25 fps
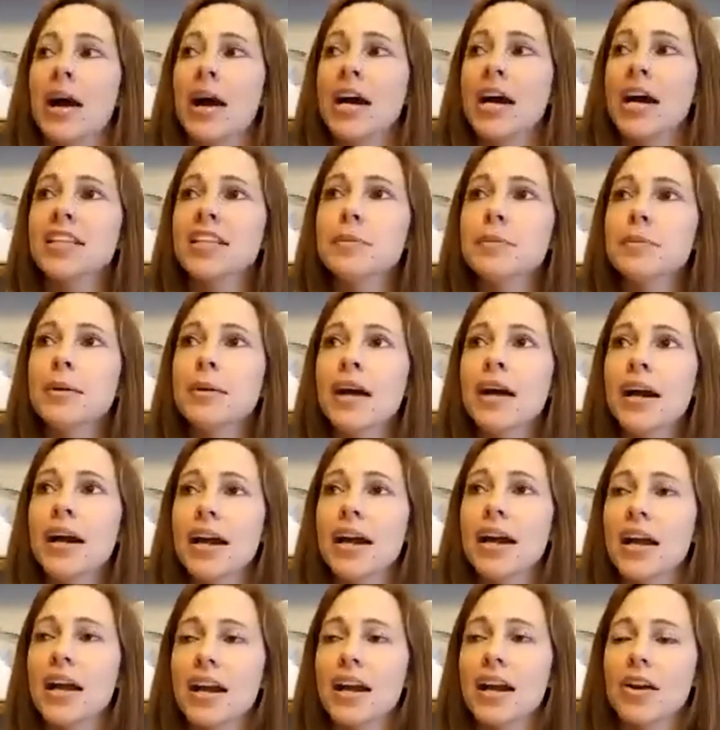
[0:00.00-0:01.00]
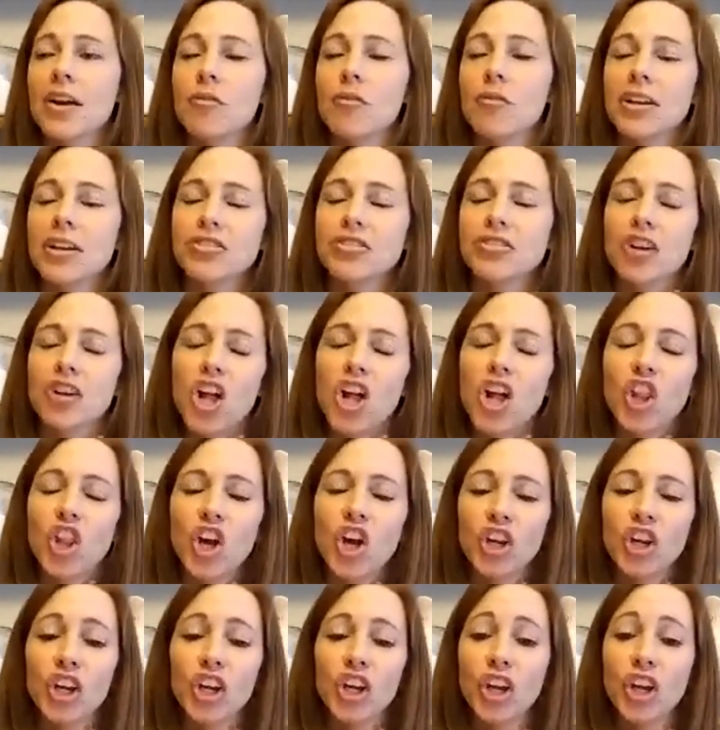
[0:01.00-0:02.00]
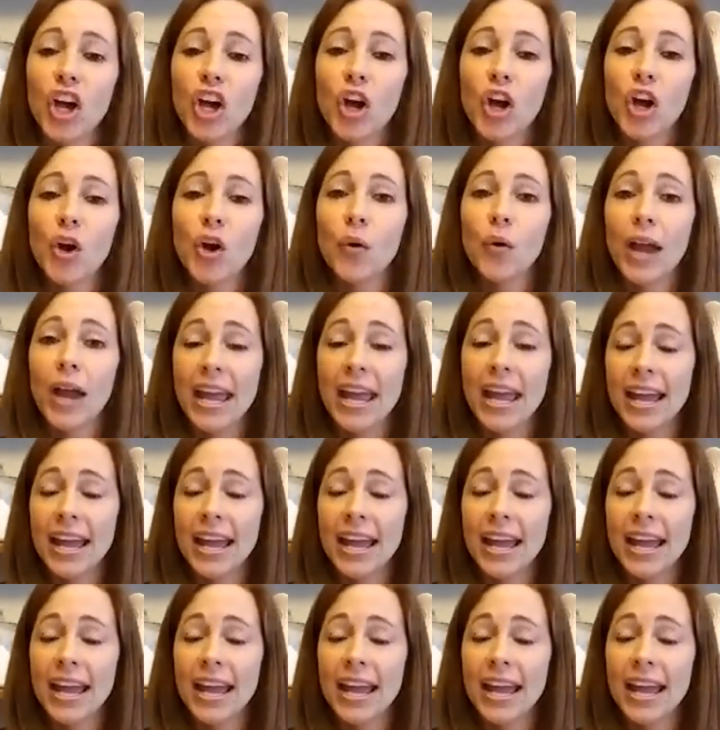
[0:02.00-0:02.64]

and my husband and I ate at a restaurant long ago,